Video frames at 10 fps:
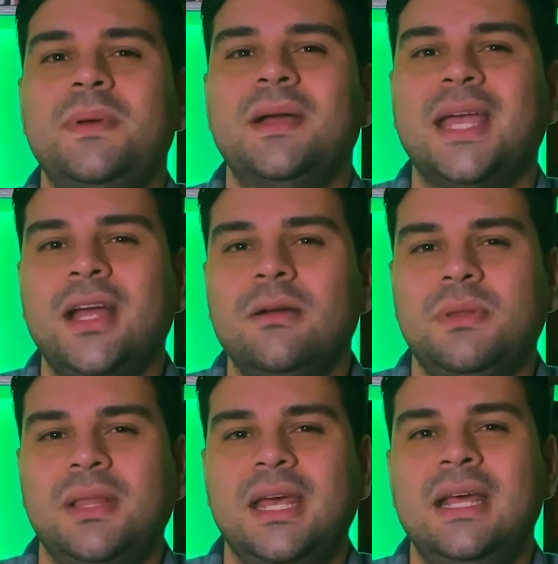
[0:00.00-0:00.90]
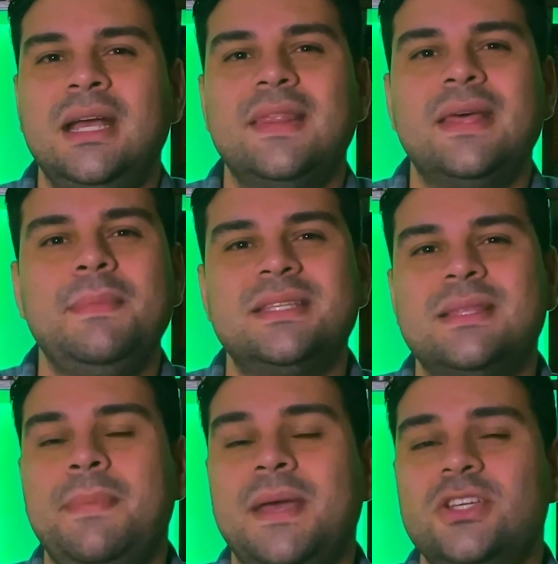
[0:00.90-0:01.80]
a care plan that meets the
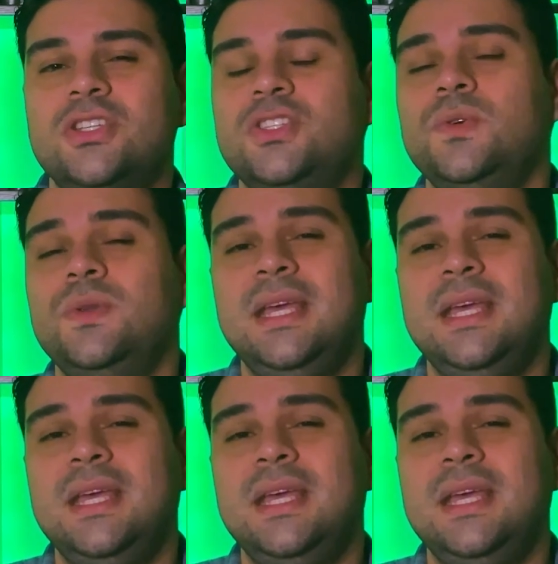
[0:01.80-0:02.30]
patient's unique